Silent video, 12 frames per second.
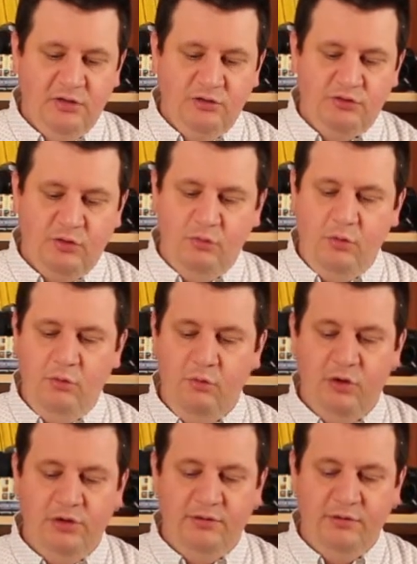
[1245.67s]
So we
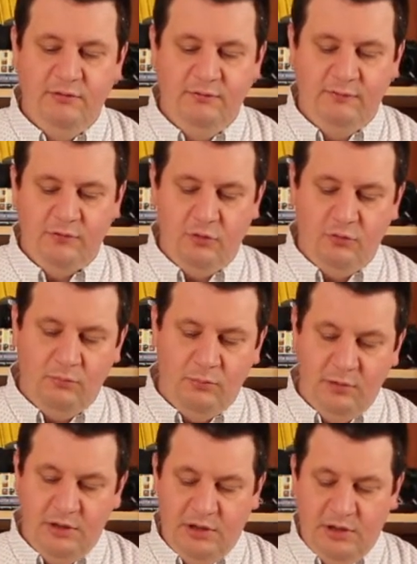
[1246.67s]
went from
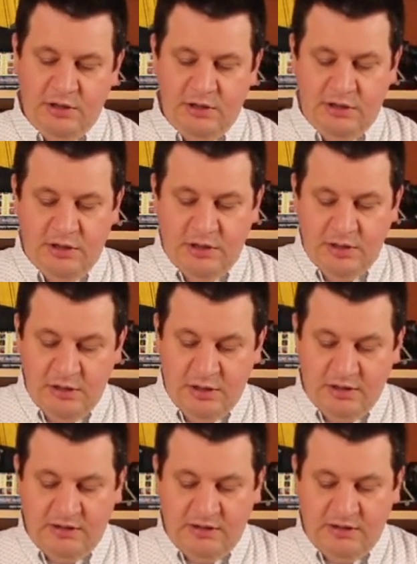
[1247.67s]
a